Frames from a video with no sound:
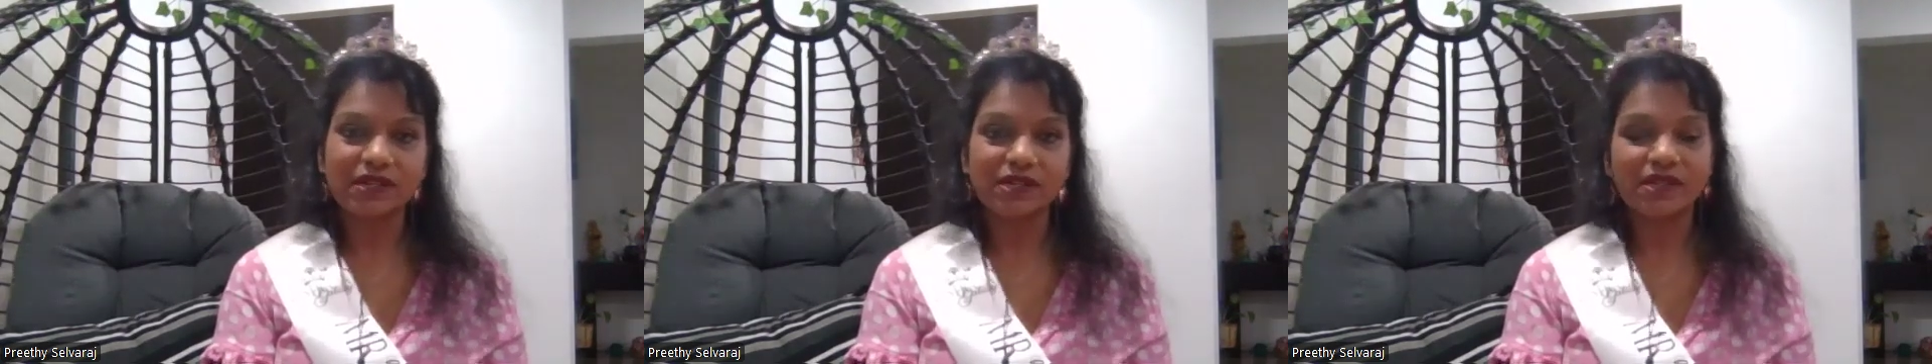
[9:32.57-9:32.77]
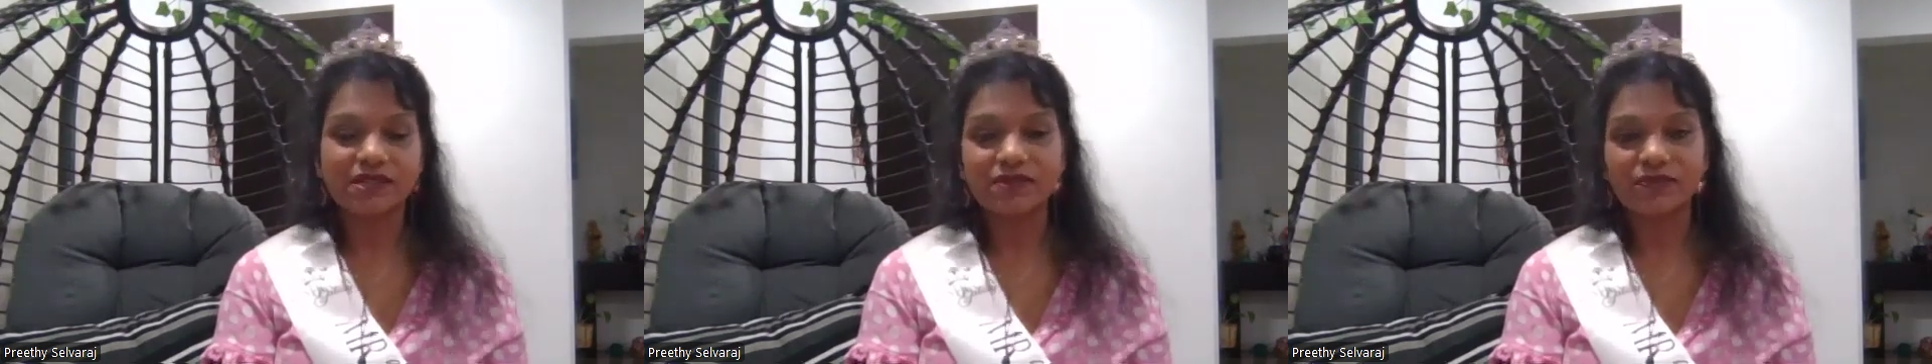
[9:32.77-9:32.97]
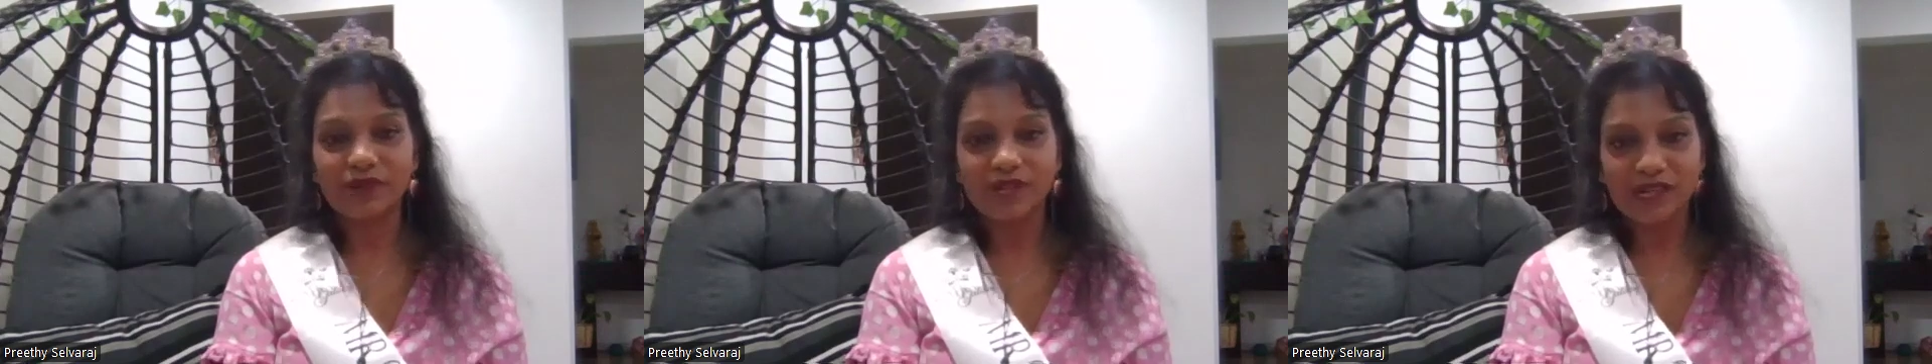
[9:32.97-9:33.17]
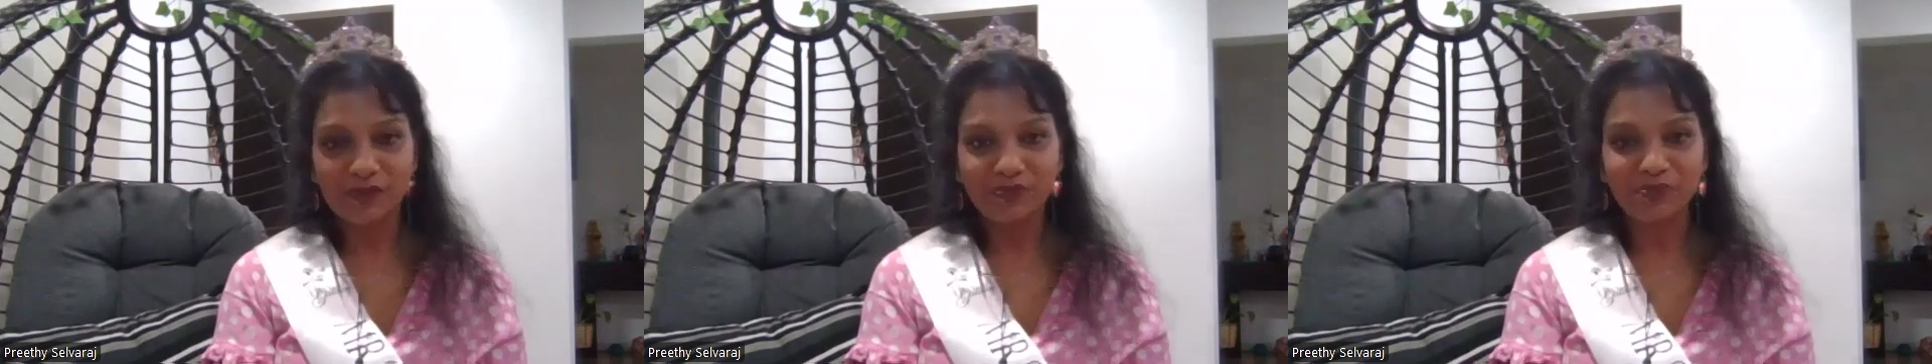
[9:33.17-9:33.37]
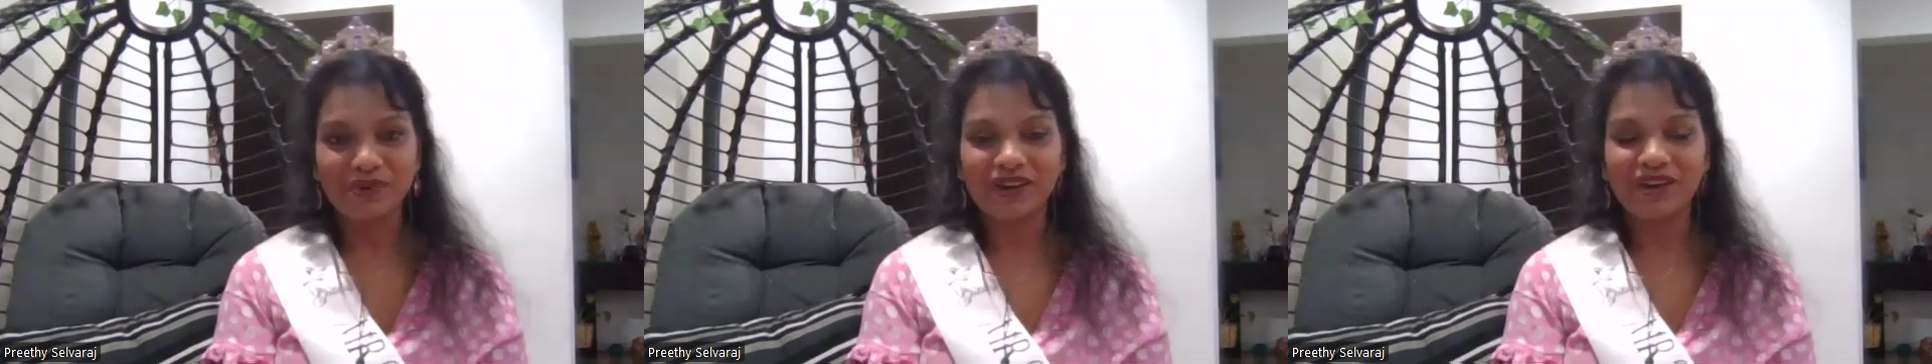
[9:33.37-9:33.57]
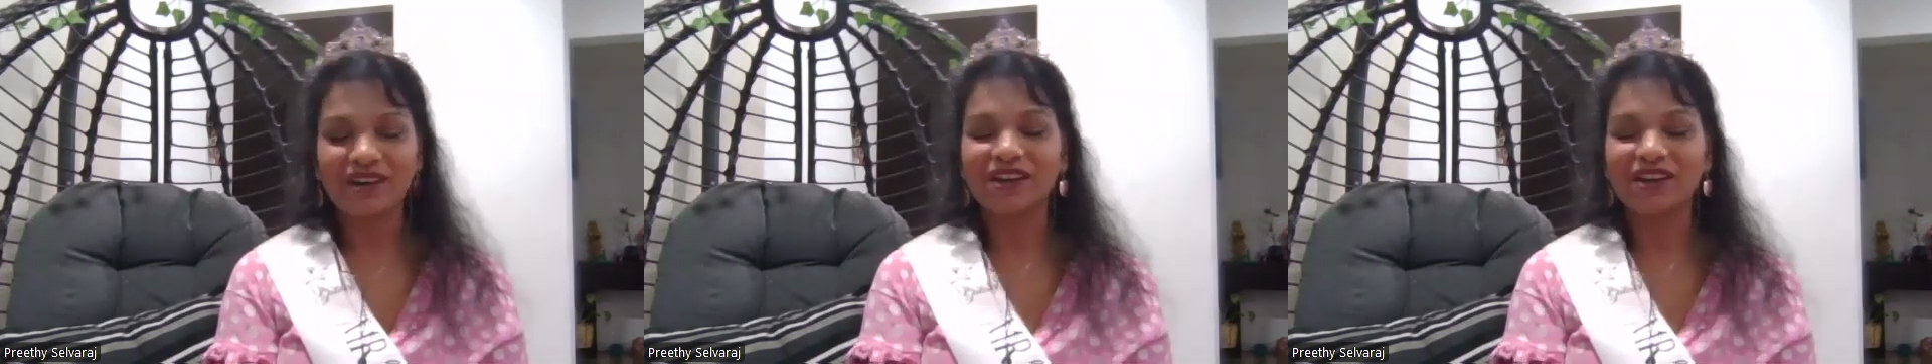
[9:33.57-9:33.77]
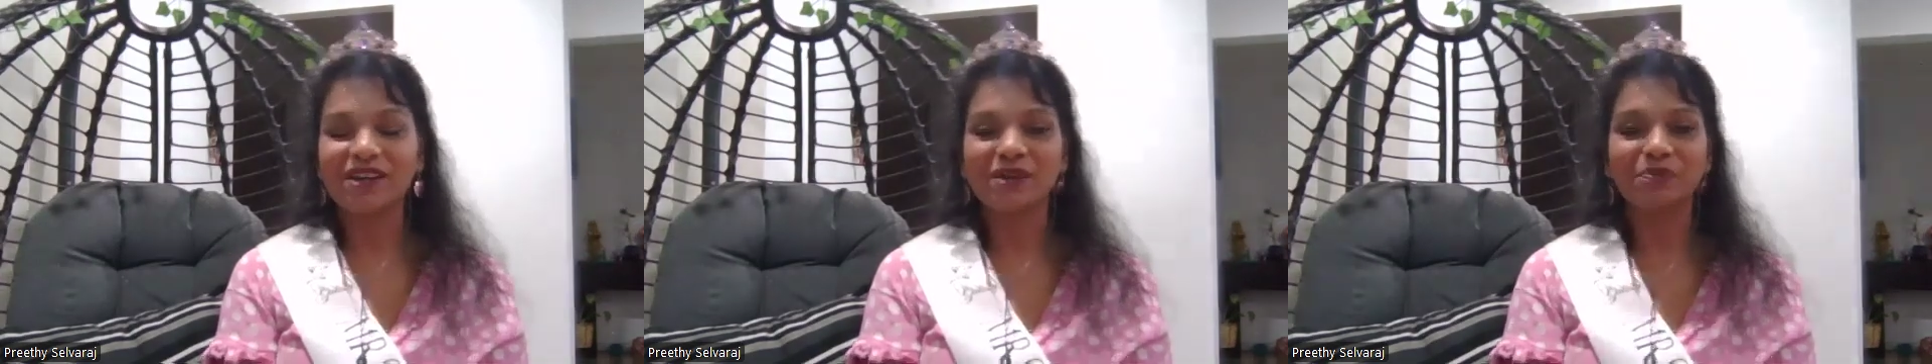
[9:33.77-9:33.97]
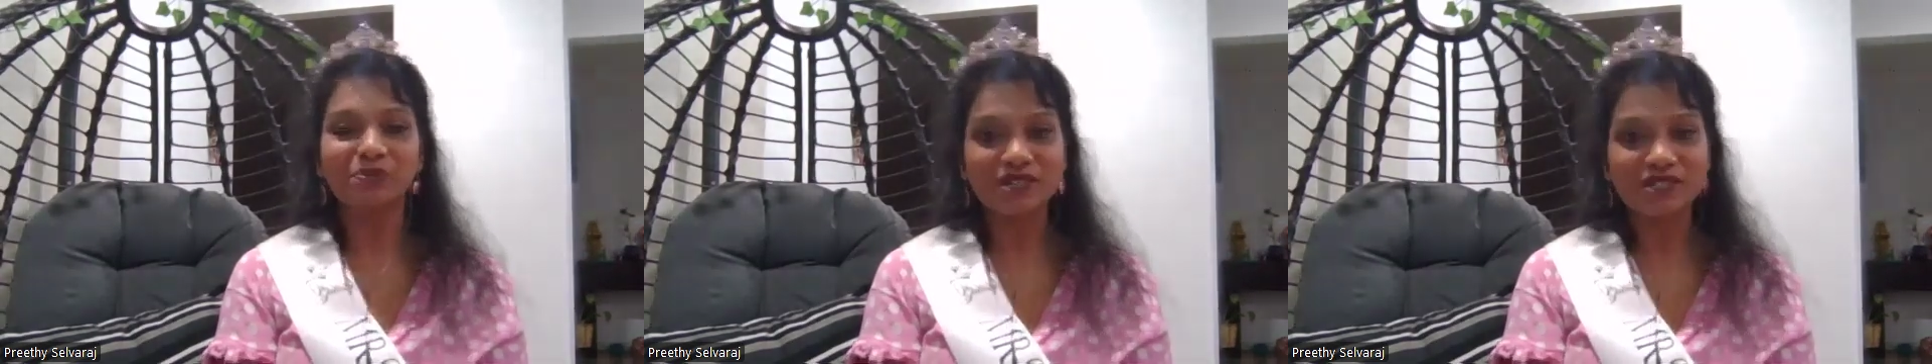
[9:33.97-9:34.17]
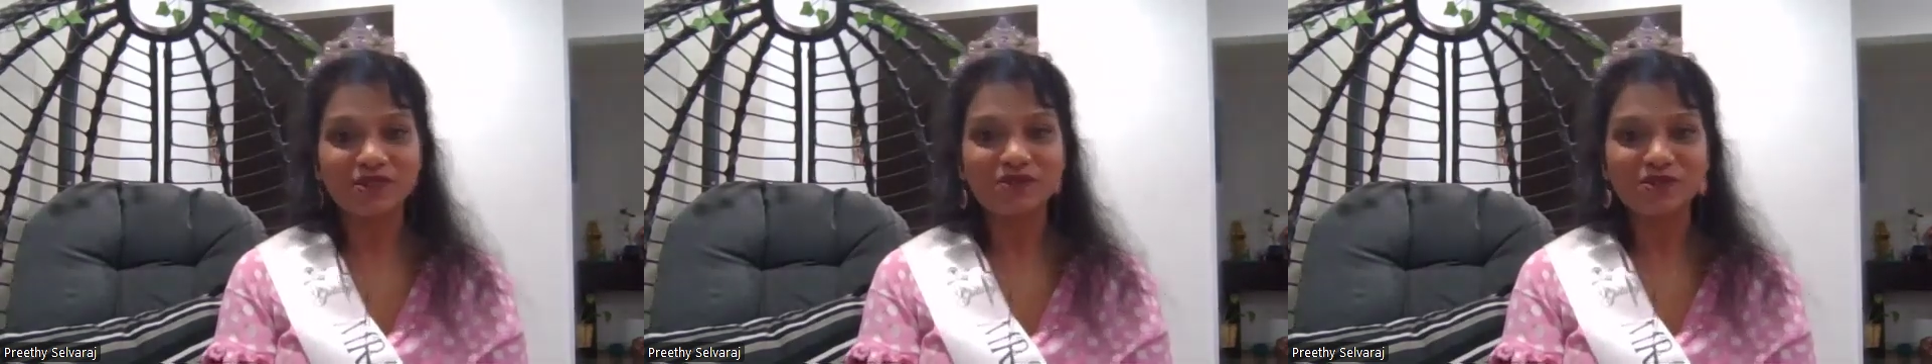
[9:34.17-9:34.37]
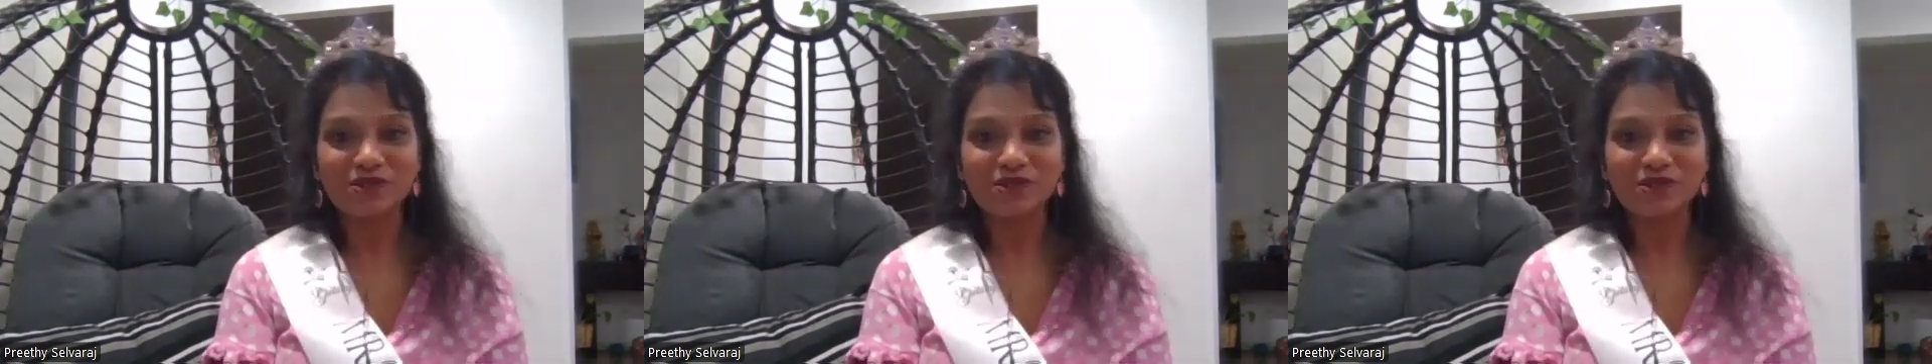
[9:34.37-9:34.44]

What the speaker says: And that's very impressive